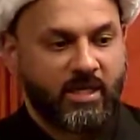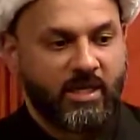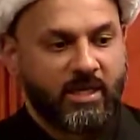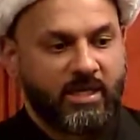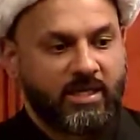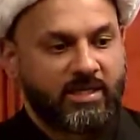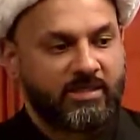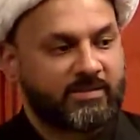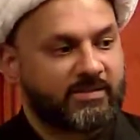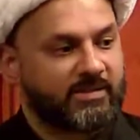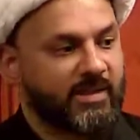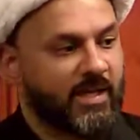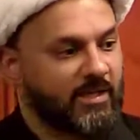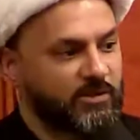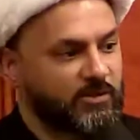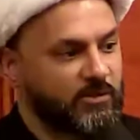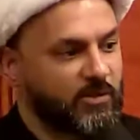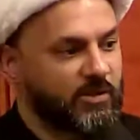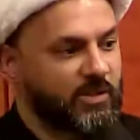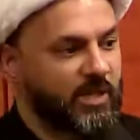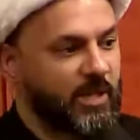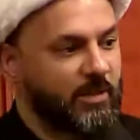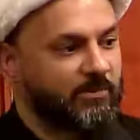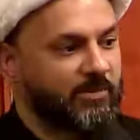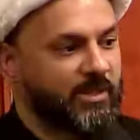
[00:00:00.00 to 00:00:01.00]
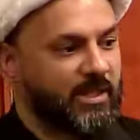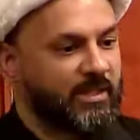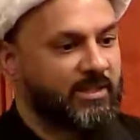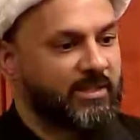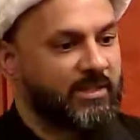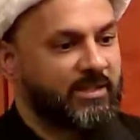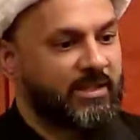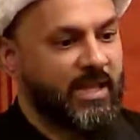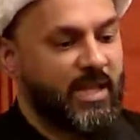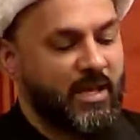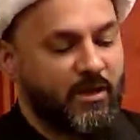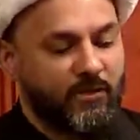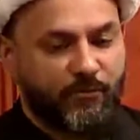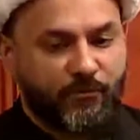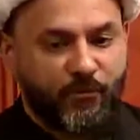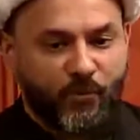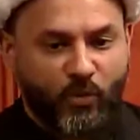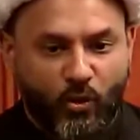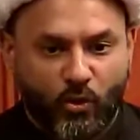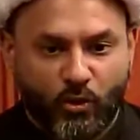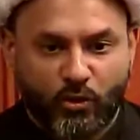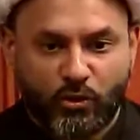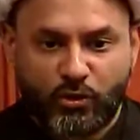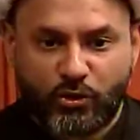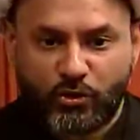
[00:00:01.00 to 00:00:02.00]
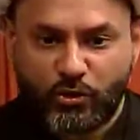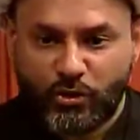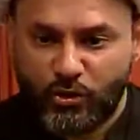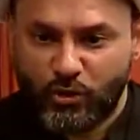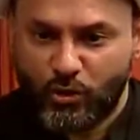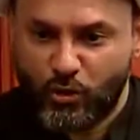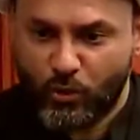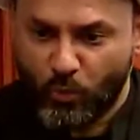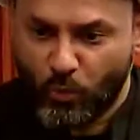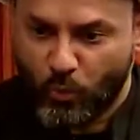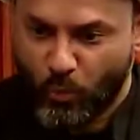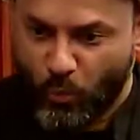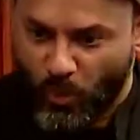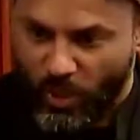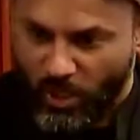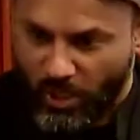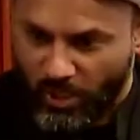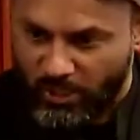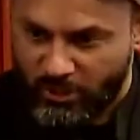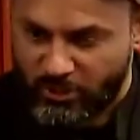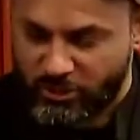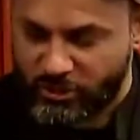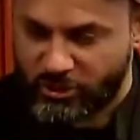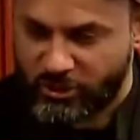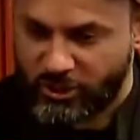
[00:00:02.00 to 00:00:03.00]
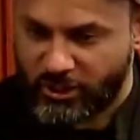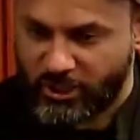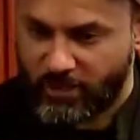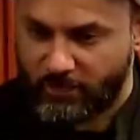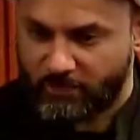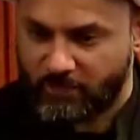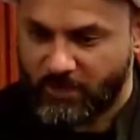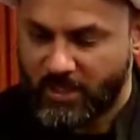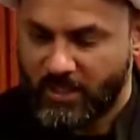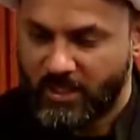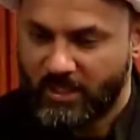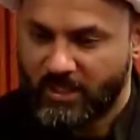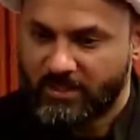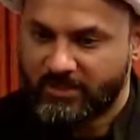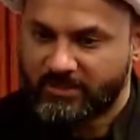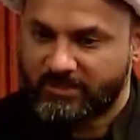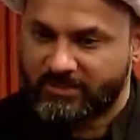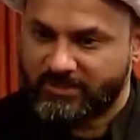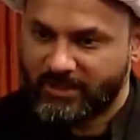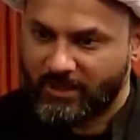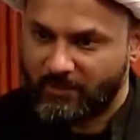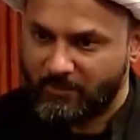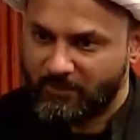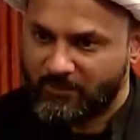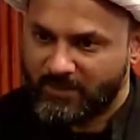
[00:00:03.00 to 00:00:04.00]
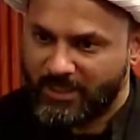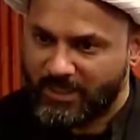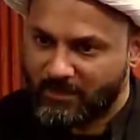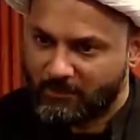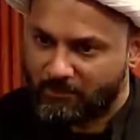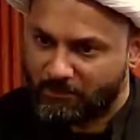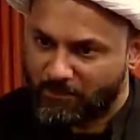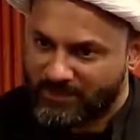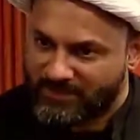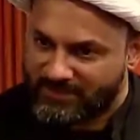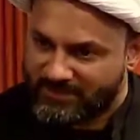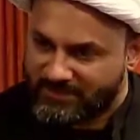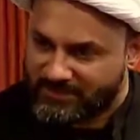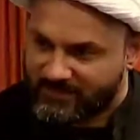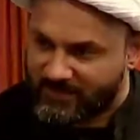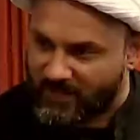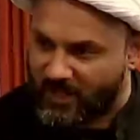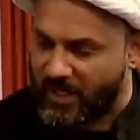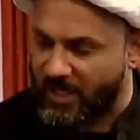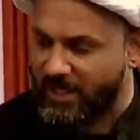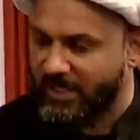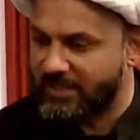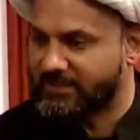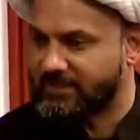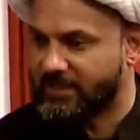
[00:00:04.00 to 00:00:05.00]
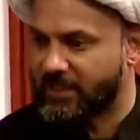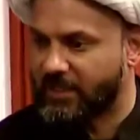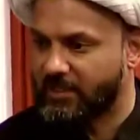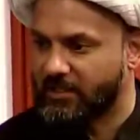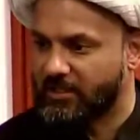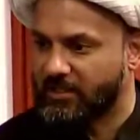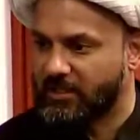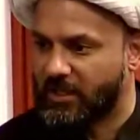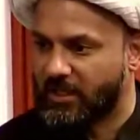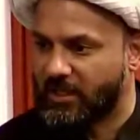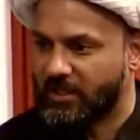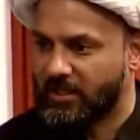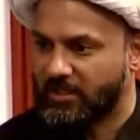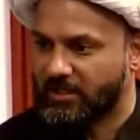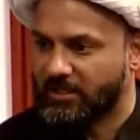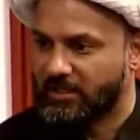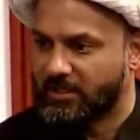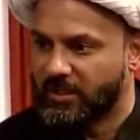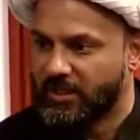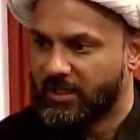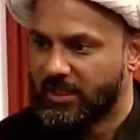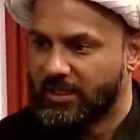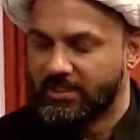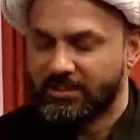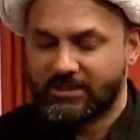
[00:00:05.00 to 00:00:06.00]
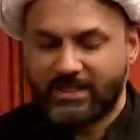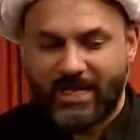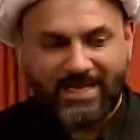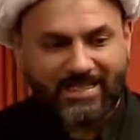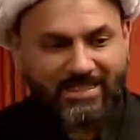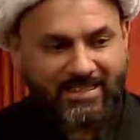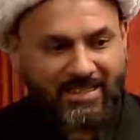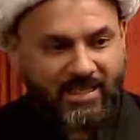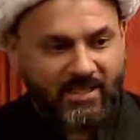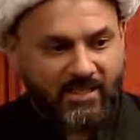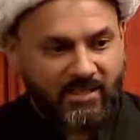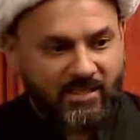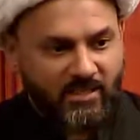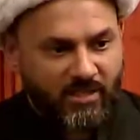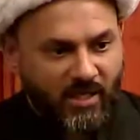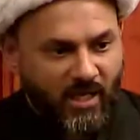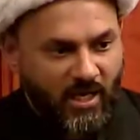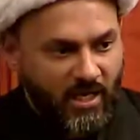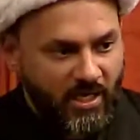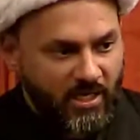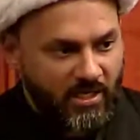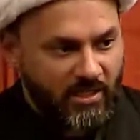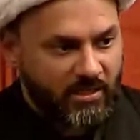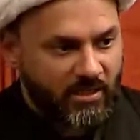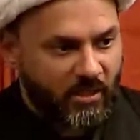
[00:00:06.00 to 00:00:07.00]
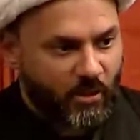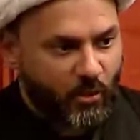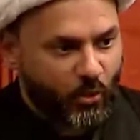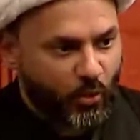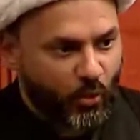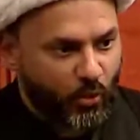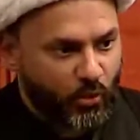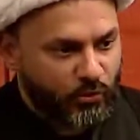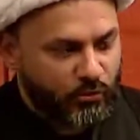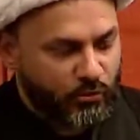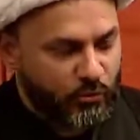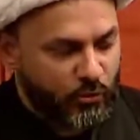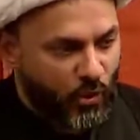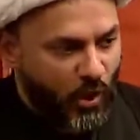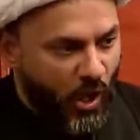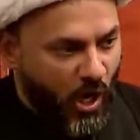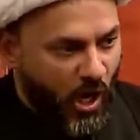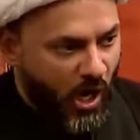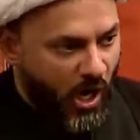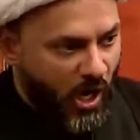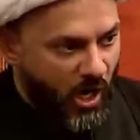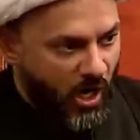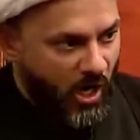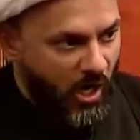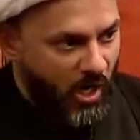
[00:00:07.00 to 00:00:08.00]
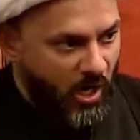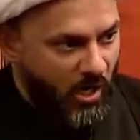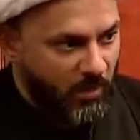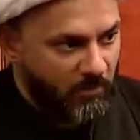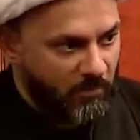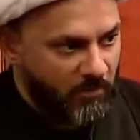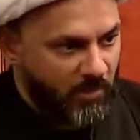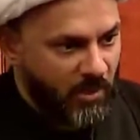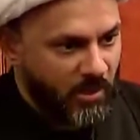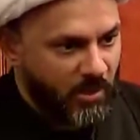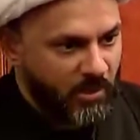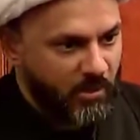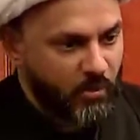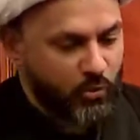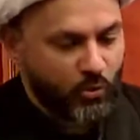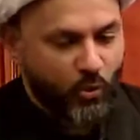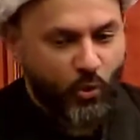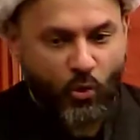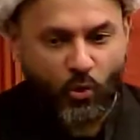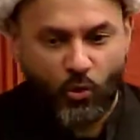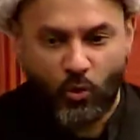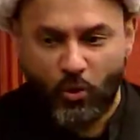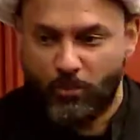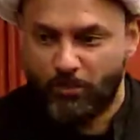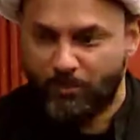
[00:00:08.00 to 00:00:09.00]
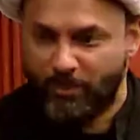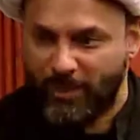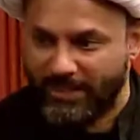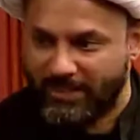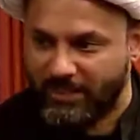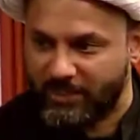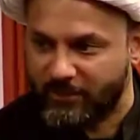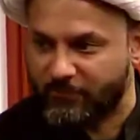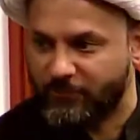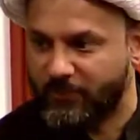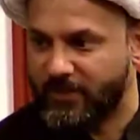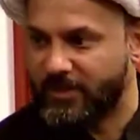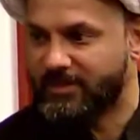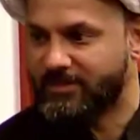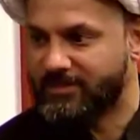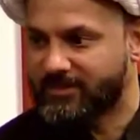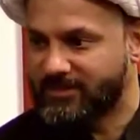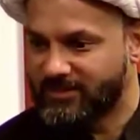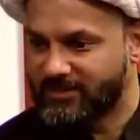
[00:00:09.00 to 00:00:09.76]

He says to them, then therefore, do you worship something besides Allah that can neither cause you harm nor benefit?